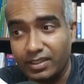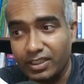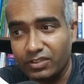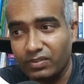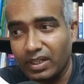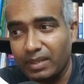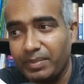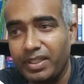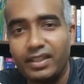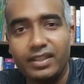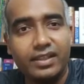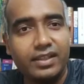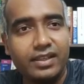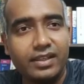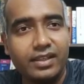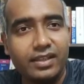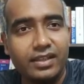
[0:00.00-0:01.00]
this will be
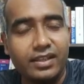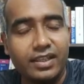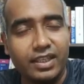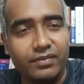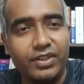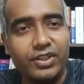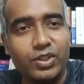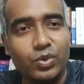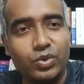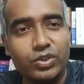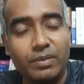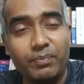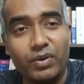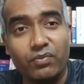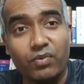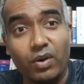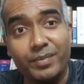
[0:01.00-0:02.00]
giving you
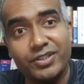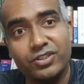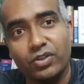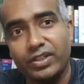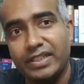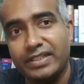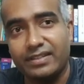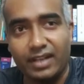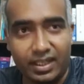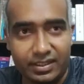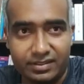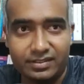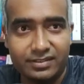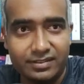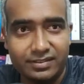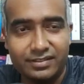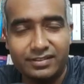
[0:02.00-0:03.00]
the performance on each
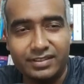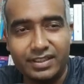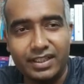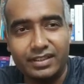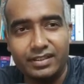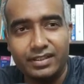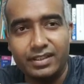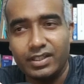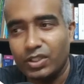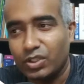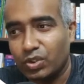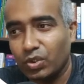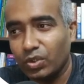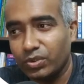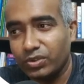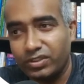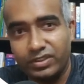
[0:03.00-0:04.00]
class, right?
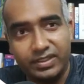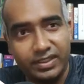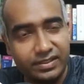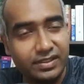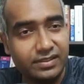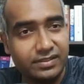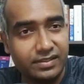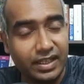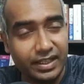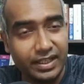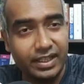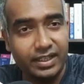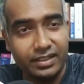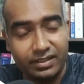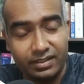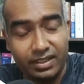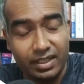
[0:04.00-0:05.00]
So this is
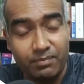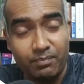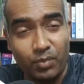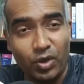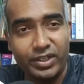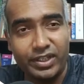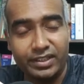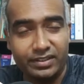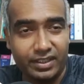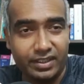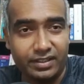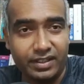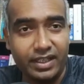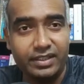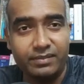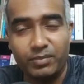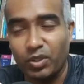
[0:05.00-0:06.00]
again the important
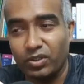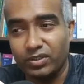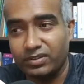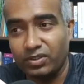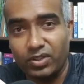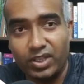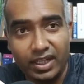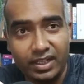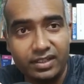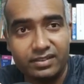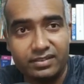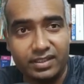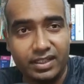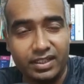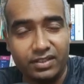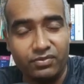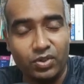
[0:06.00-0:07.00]
thing, right? Because you can
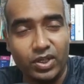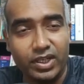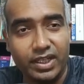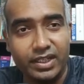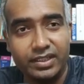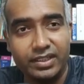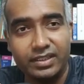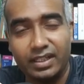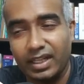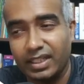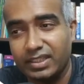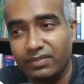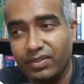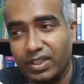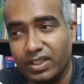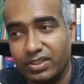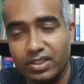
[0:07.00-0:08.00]
understand if you are getting the
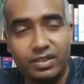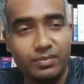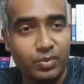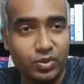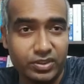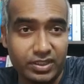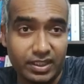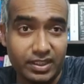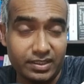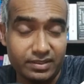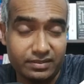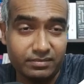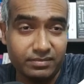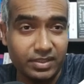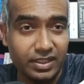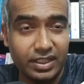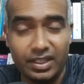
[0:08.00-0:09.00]
classification report, then
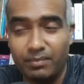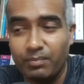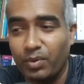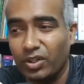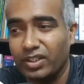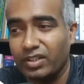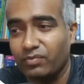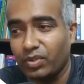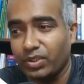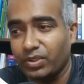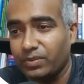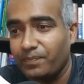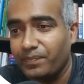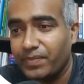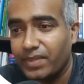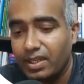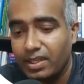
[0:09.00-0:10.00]
it's really important for
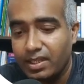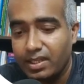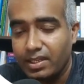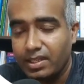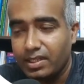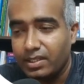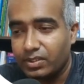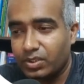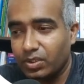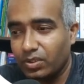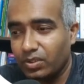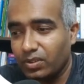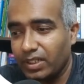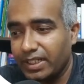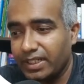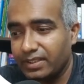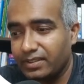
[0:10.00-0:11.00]
you.
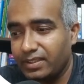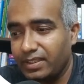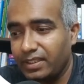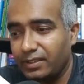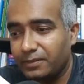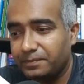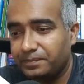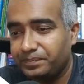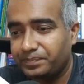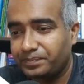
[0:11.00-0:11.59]
So let us see.